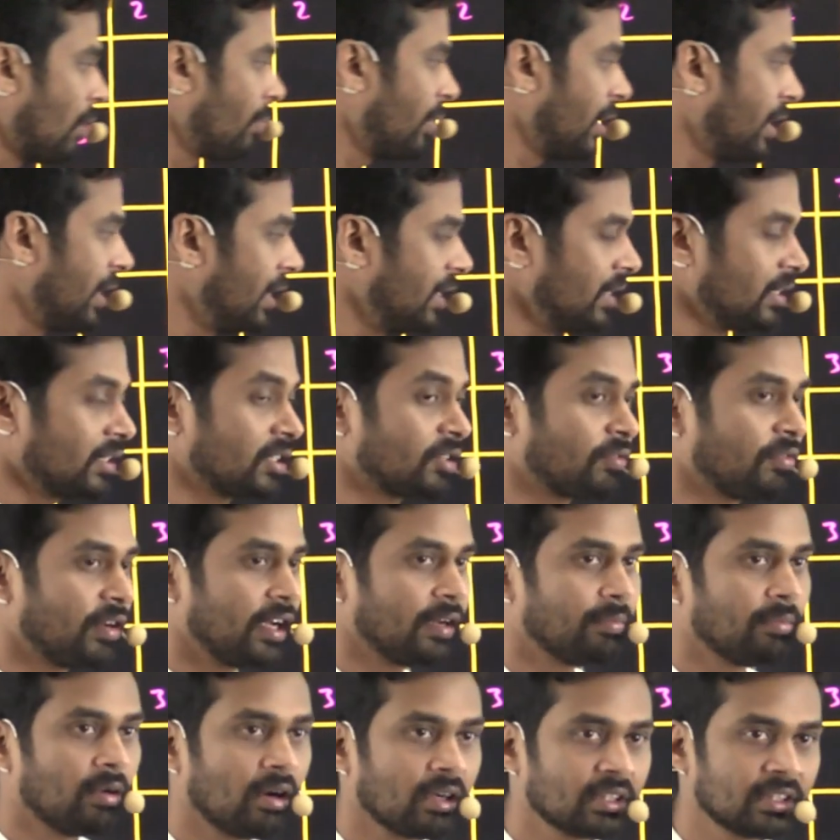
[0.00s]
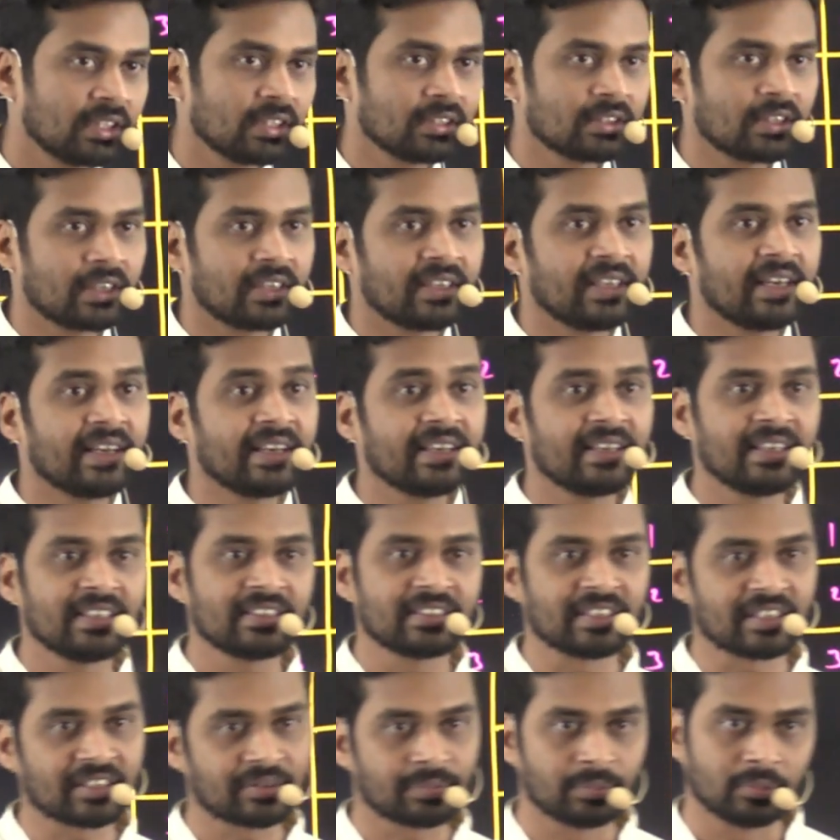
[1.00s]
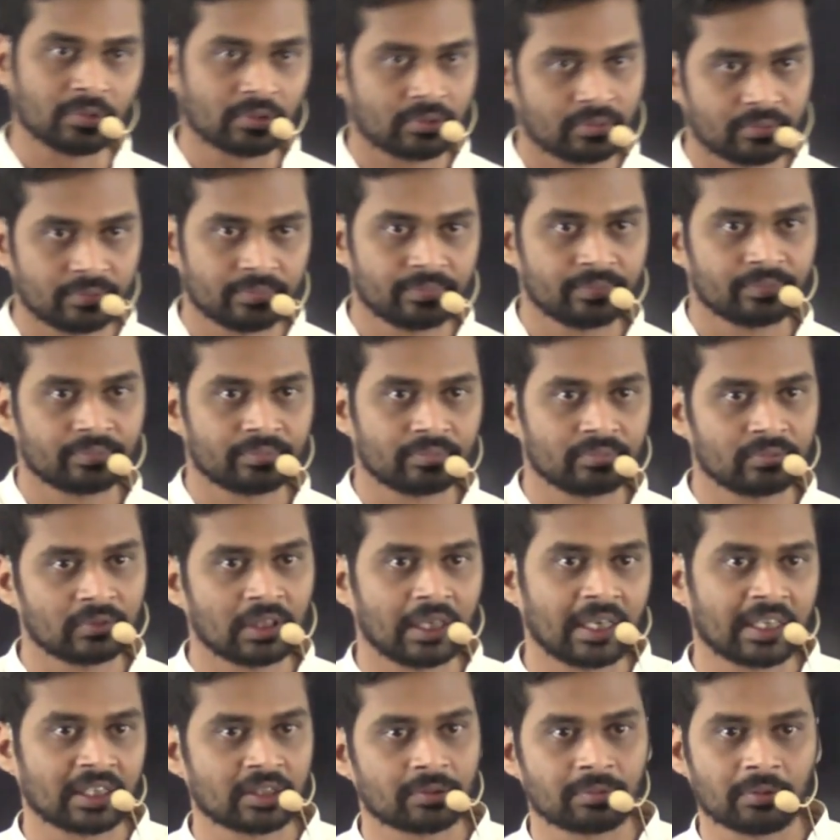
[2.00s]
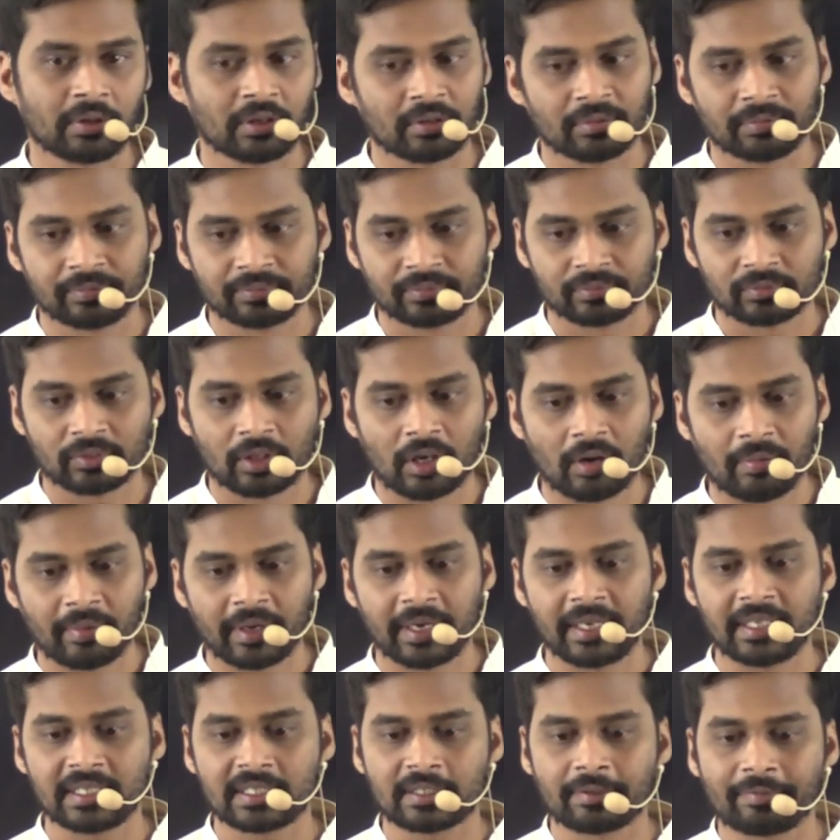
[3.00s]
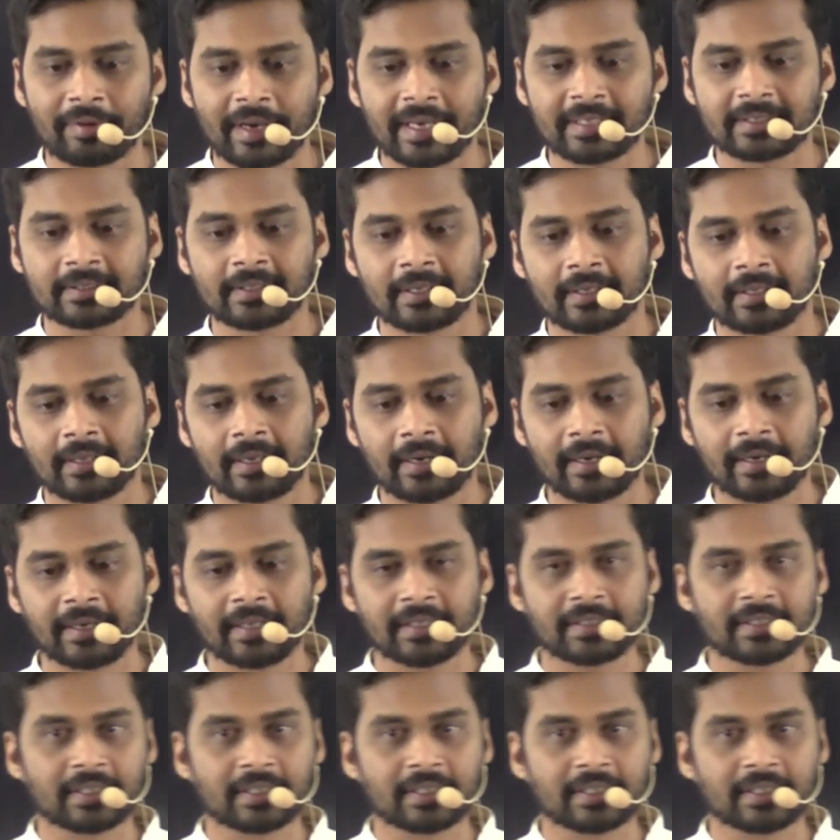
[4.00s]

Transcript: many square boxes are there in a chessboard? The next problem. How many squares are there in a